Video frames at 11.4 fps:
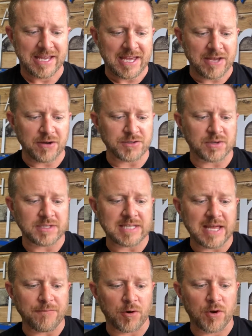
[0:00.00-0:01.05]
He goes on to
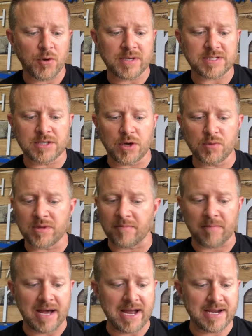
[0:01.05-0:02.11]
say, "For who has known the
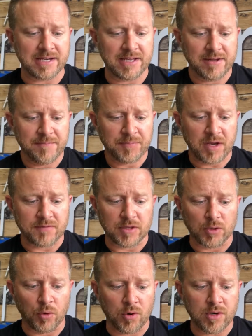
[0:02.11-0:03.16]
mind of the
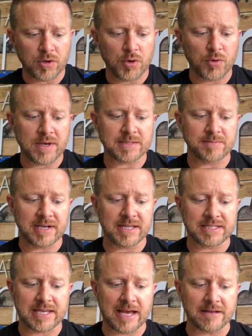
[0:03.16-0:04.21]
Lord, or who has been
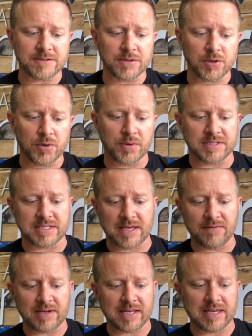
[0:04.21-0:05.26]
His counselor, who has
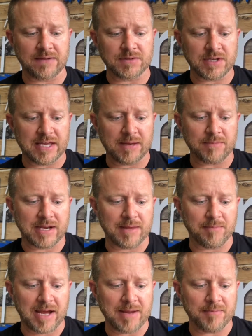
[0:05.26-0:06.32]
given a gift to Him, and He
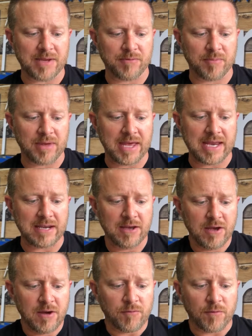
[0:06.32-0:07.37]
might be repaid?
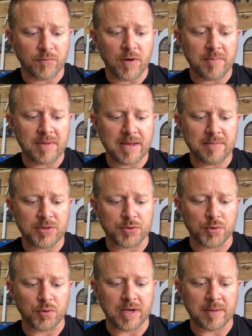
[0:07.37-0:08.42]
For from Him and
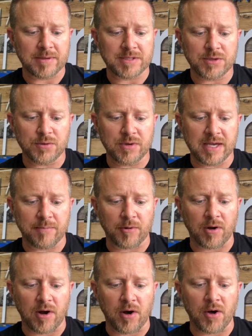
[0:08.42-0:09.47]
through Him and to Him
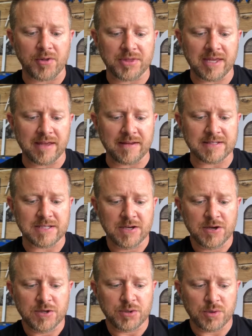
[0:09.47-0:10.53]
are all things.
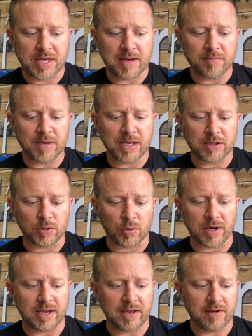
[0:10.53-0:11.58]
To Him be
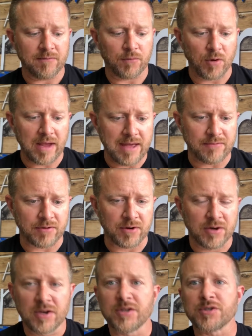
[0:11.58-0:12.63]
glory forever."
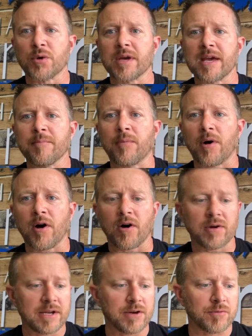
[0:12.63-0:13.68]
So again,
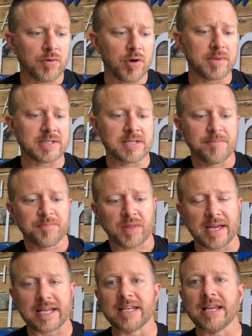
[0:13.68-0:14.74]
Paul here in Romans
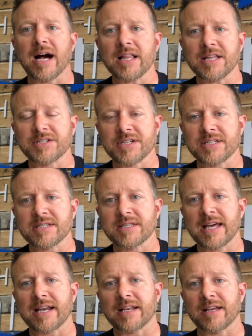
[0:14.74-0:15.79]
acknowledges
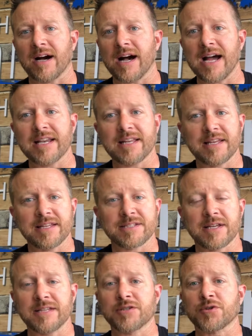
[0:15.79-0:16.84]
that God is
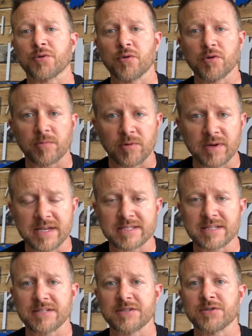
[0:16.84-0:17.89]
inscrutable, He is
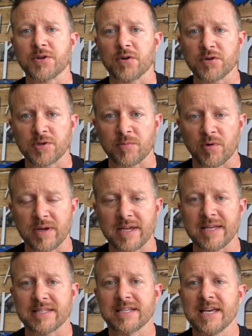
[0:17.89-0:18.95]
unsearchable,
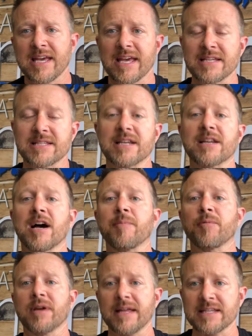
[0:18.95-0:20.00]
He is
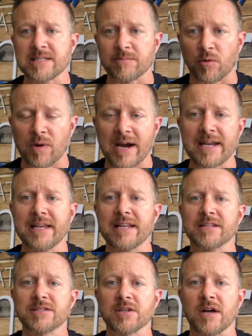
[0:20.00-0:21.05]
incomprehensible, right?
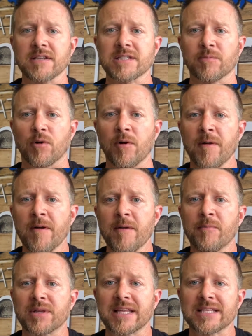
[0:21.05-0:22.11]
Inexhaustible,
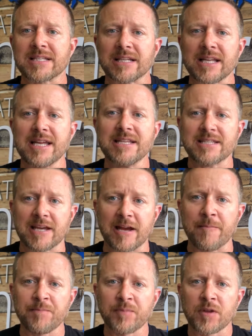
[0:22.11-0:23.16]
but this leads
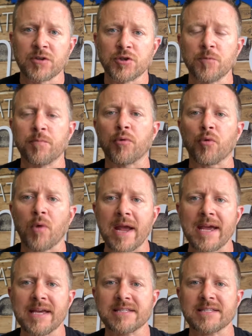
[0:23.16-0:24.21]
him to
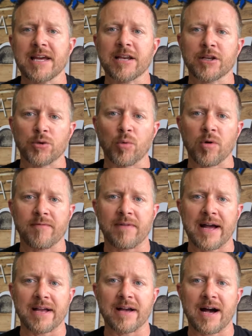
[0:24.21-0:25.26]
praise and
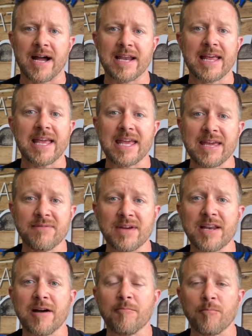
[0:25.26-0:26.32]
glorify God
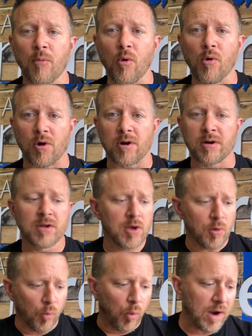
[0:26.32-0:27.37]
even more.
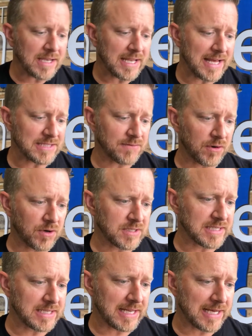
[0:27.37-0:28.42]
One last
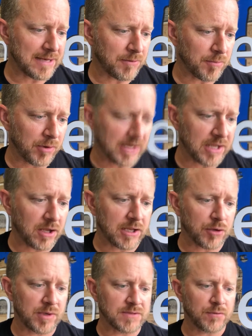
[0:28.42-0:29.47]
verse, and we'll probably call it
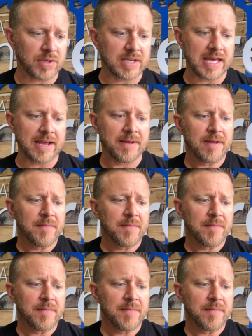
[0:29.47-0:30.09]
quits for today.